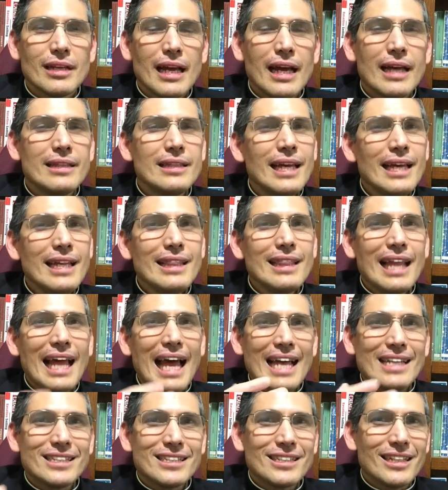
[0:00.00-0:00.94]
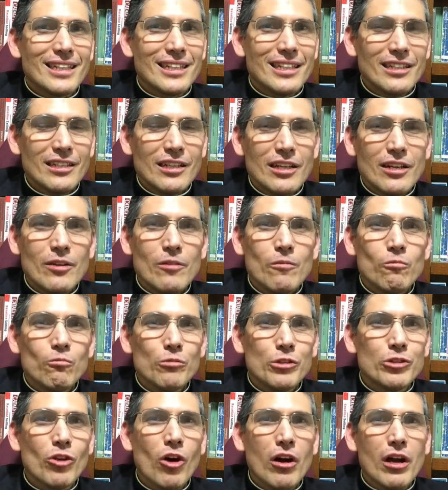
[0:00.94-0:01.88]
And then lastly,
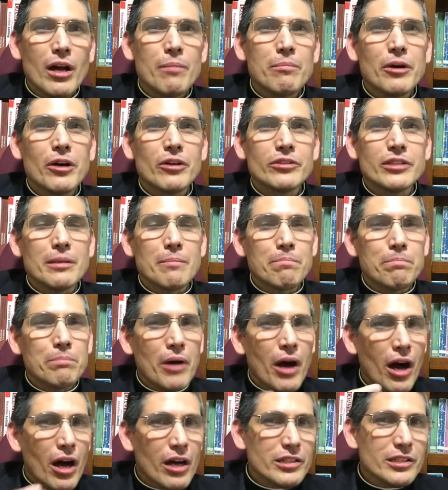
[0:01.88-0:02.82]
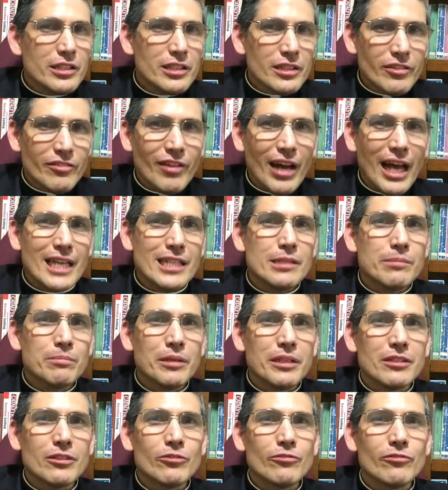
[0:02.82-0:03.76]
we talk about the positive
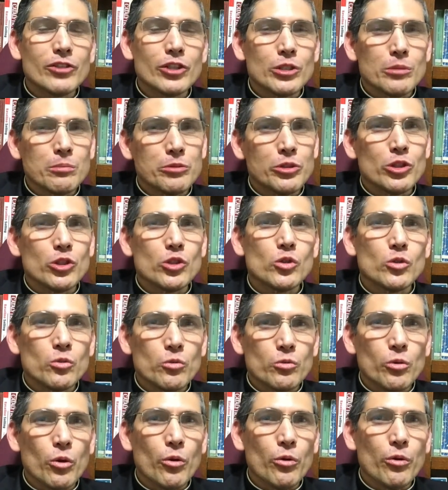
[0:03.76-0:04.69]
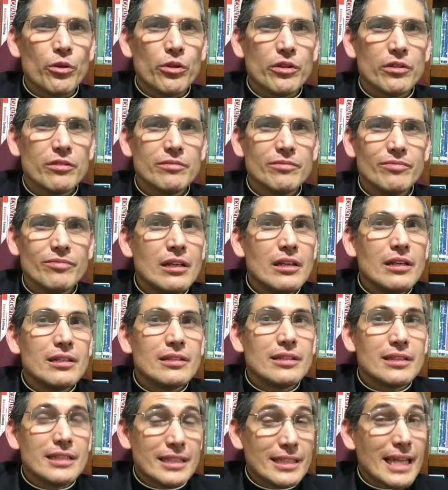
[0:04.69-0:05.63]
aspect of our spiritual growth,
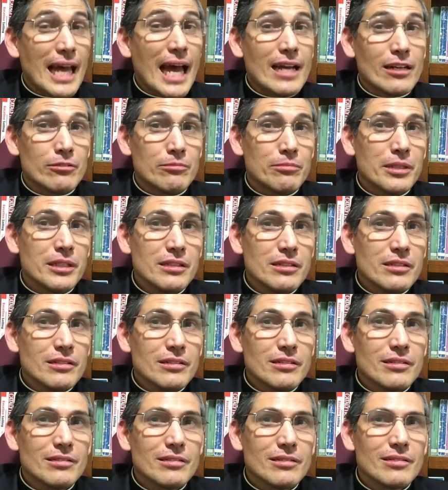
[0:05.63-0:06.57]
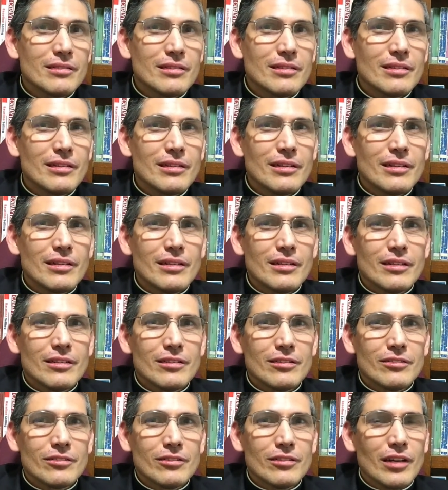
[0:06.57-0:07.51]
the sacraments,
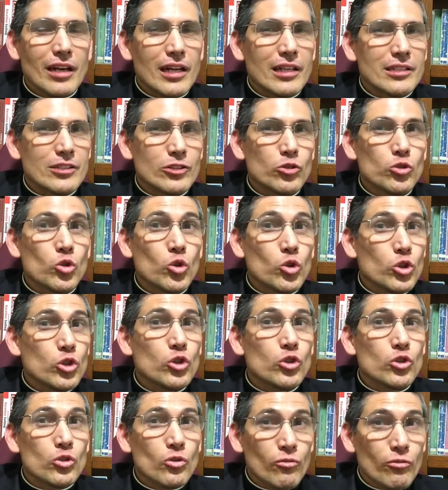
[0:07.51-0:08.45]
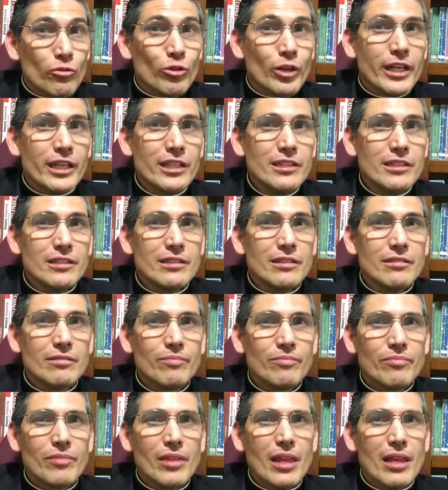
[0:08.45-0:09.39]
as sources of grace.
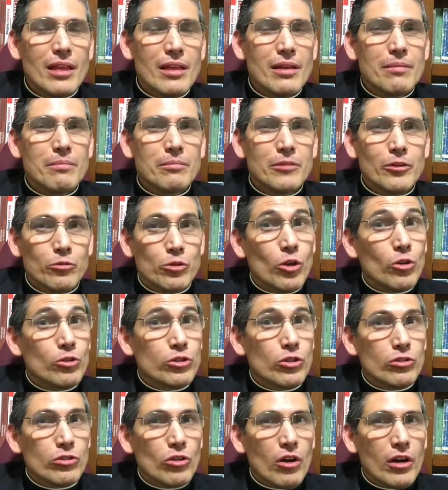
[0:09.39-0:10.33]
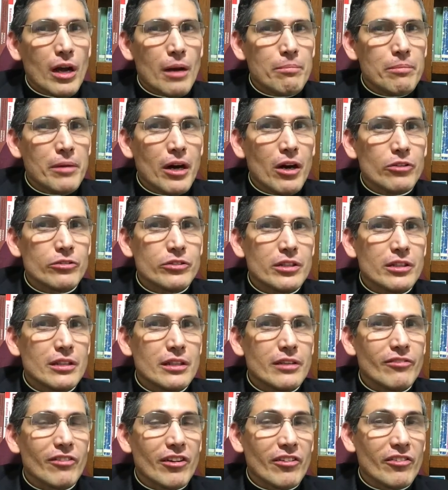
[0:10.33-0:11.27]
But we also talk about
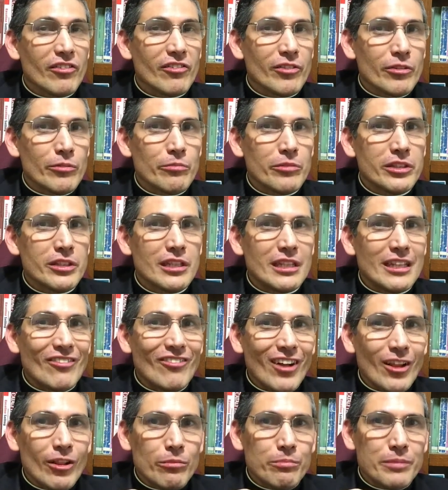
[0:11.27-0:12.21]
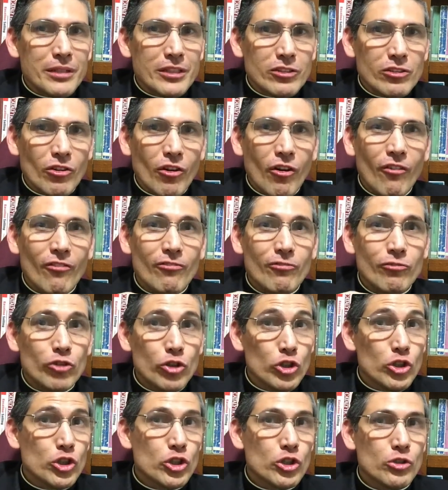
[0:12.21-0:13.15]
the development of
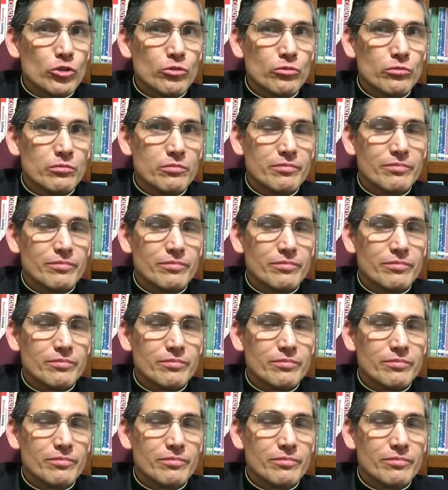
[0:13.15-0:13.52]
virtue